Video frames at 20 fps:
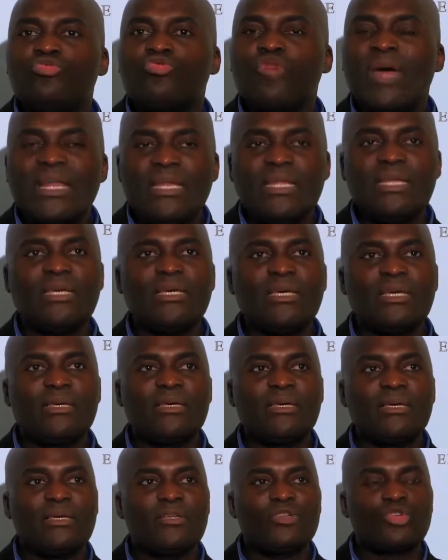running
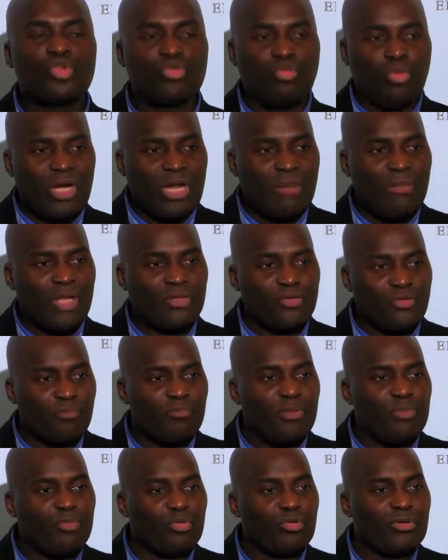small amount
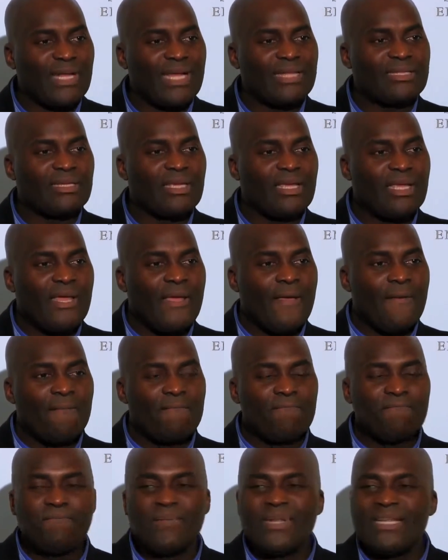of people that
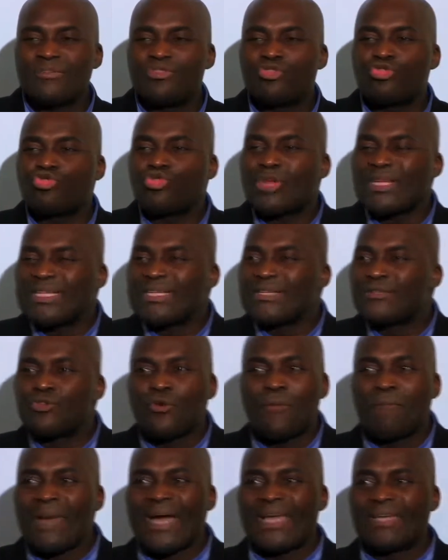stretches
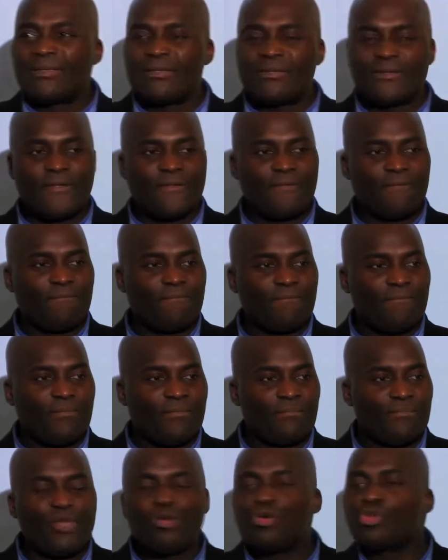your mind.
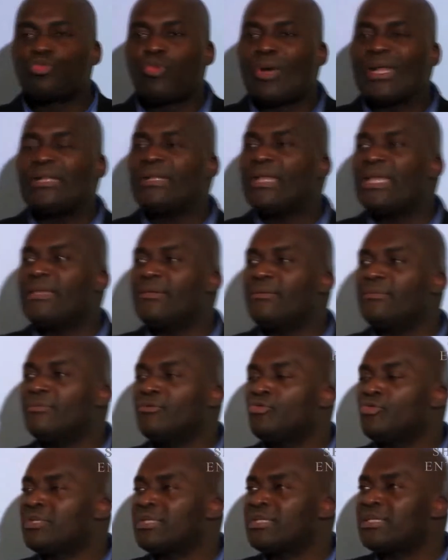Because one day
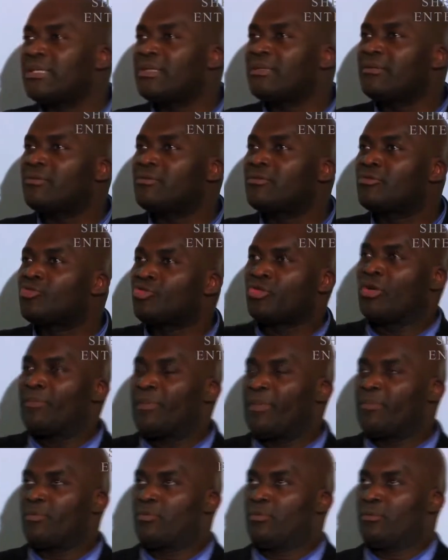you see 3
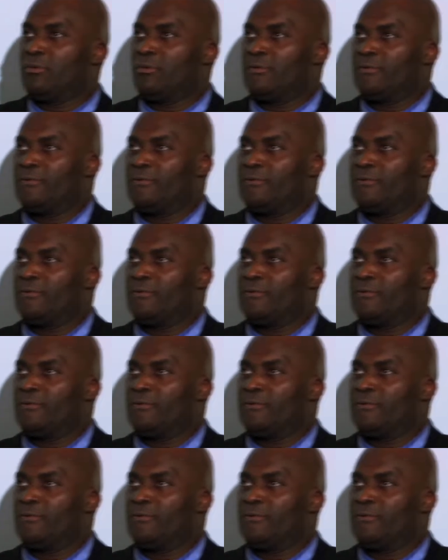people,